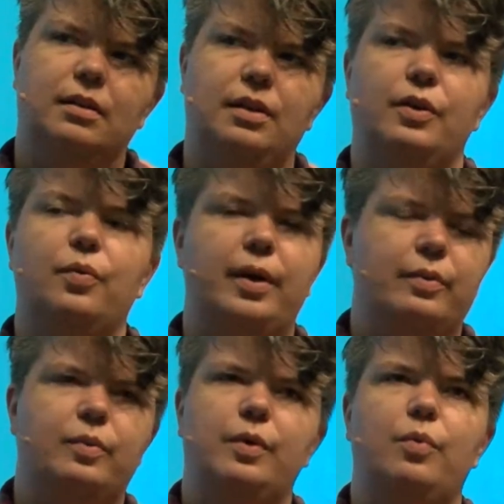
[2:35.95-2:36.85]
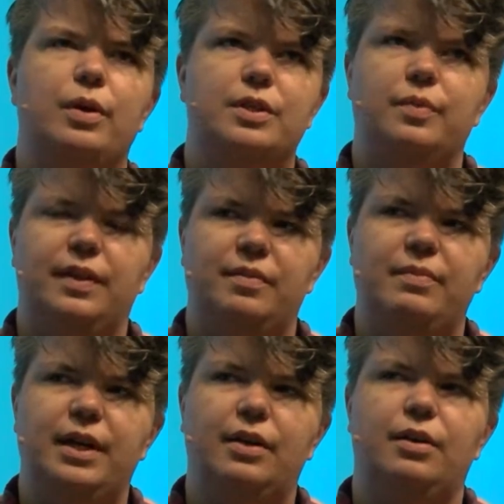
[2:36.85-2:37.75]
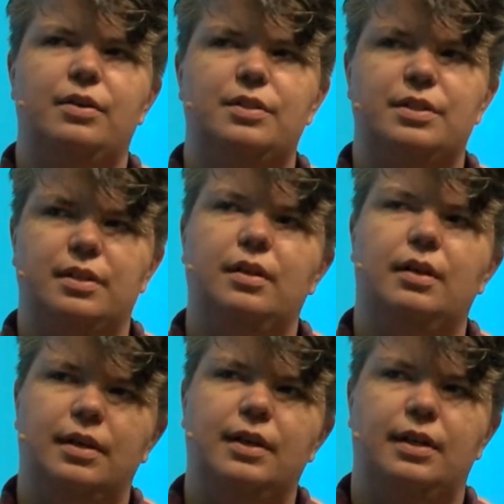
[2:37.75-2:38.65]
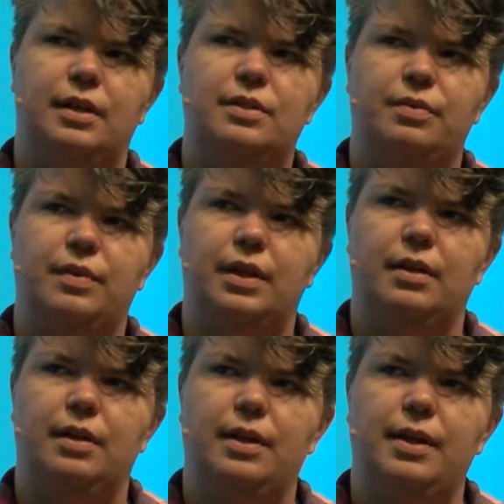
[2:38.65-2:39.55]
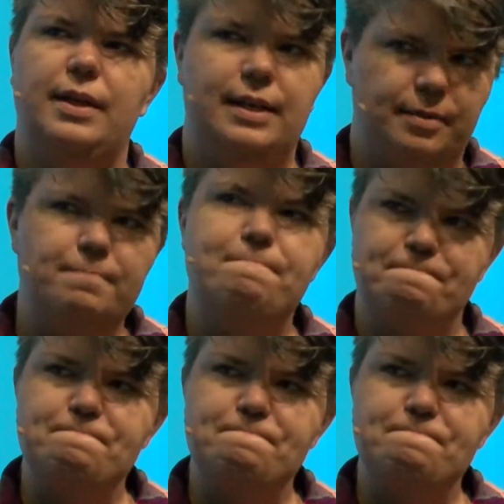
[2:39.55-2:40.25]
You know, and we worked with the makers and natural materials from the area